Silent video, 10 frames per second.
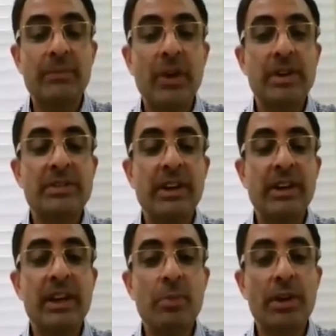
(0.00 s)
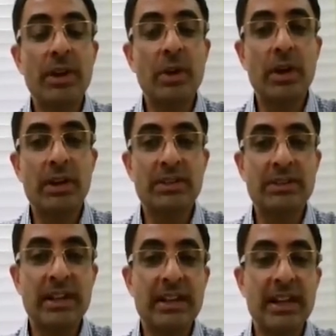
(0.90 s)
Now, it's very important to
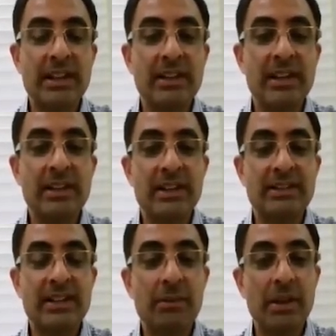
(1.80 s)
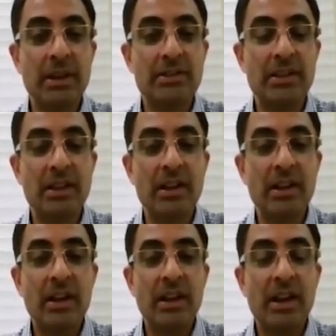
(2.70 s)
understand that these examination
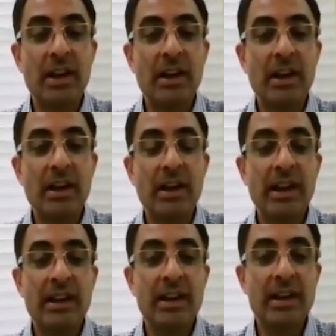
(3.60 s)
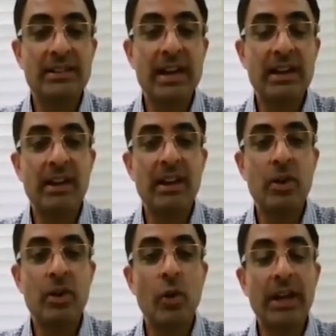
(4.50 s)
areas that we
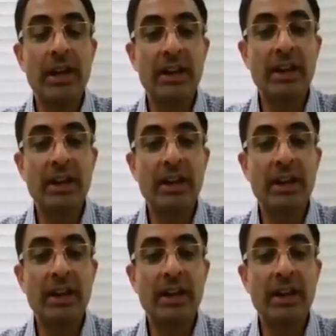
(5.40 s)
know in